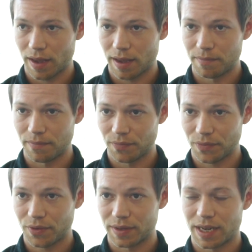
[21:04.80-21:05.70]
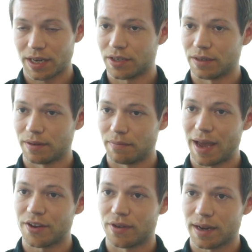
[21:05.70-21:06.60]
um, transaction
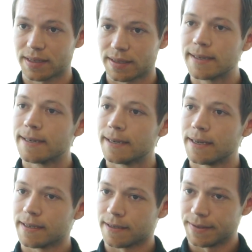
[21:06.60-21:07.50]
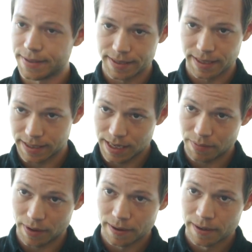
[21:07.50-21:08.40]
metrics. So you need to dig
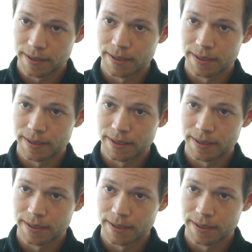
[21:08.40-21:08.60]
deeper.